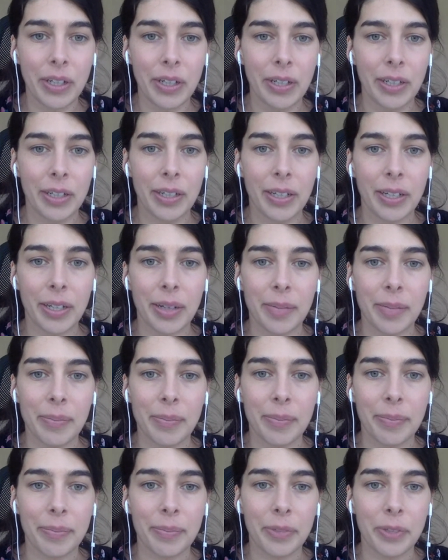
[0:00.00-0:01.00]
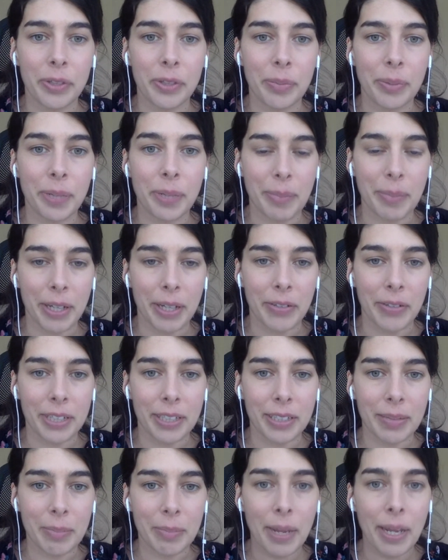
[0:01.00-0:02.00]
European
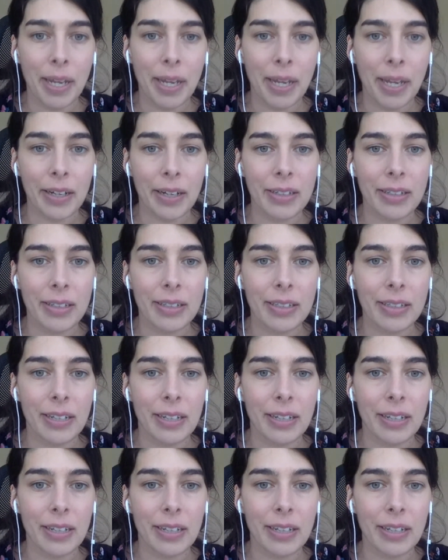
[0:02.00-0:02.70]
Migration Pact,